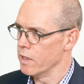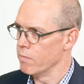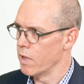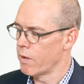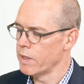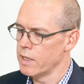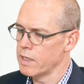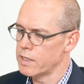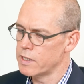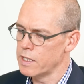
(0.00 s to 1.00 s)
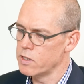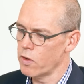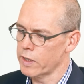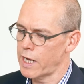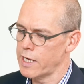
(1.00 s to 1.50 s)
them. I mean, it's
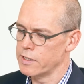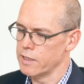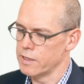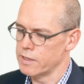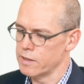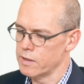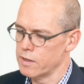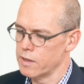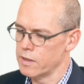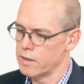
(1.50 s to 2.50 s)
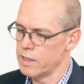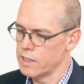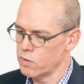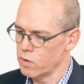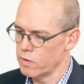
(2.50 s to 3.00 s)
not the case that
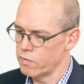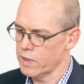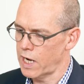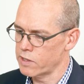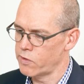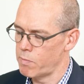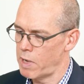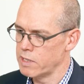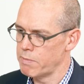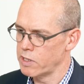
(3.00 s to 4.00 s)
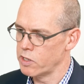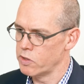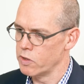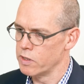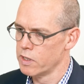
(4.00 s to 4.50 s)
this sort of cash flow based measure
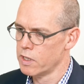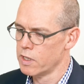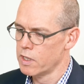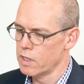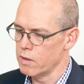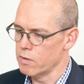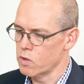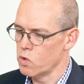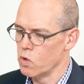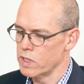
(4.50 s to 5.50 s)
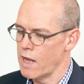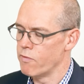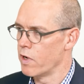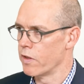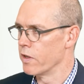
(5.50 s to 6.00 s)
should cause
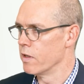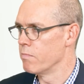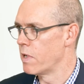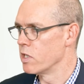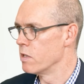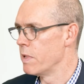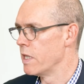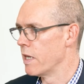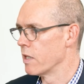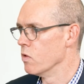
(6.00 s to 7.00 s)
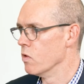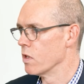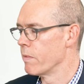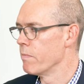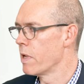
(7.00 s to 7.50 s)
every other measure to be
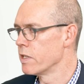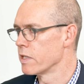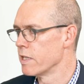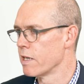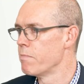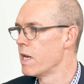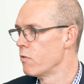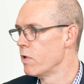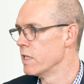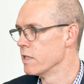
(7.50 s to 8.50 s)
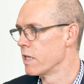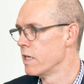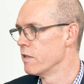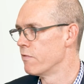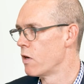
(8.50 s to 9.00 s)
ignored. I mean, pension schemes have many reasons they
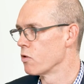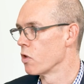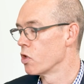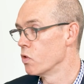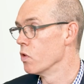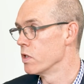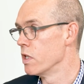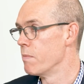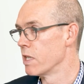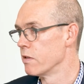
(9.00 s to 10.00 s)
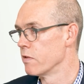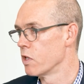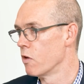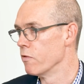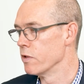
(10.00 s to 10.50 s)
need to focus on short-term measures of
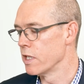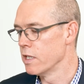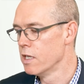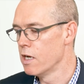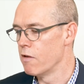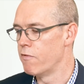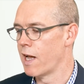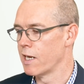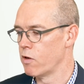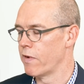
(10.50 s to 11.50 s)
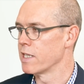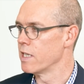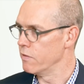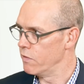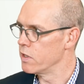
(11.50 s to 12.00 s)
solvency, a value of
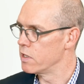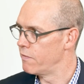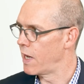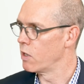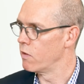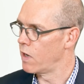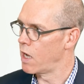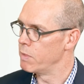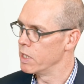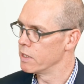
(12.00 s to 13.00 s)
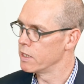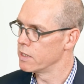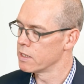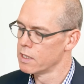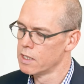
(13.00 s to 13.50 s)
assets versus a value of
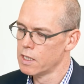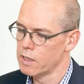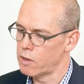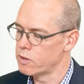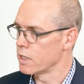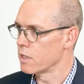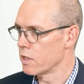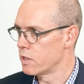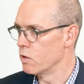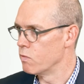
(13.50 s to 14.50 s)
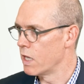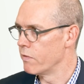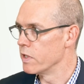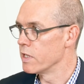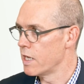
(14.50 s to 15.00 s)
liabilities. Those things are still
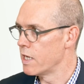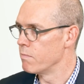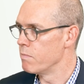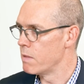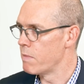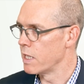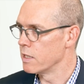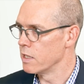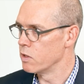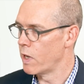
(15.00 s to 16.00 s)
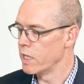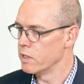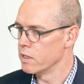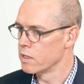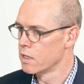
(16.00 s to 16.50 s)
relevant in many
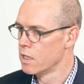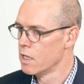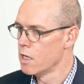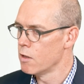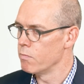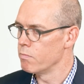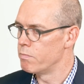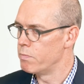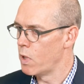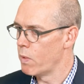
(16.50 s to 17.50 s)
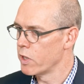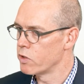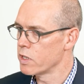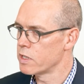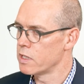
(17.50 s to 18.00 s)
situations. But when the
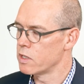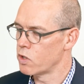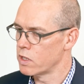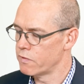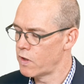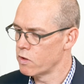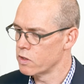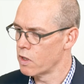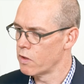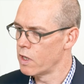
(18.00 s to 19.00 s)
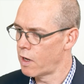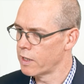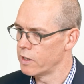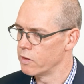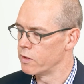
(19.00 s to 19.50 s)
trustees are trying to focus on the
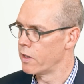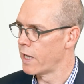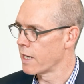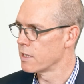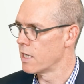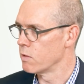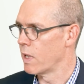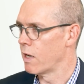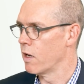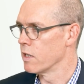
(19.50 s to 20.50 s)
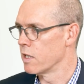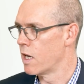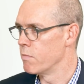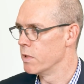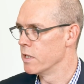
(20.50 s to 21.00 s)
likelihood that the assets will outlast the
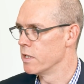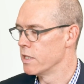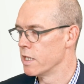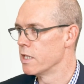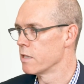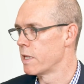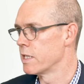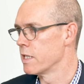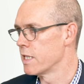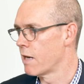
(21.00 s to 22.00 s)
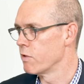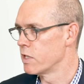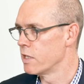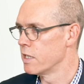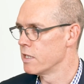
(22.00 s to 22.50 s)
liabilities, it does make sense to have a
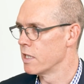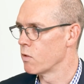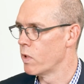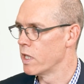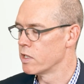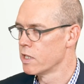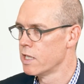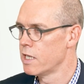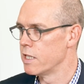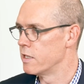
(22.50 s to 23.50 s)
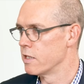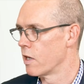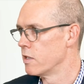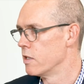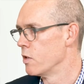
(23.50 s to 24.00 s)
statistic which is
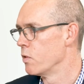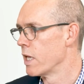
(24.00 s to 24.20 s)
designed to do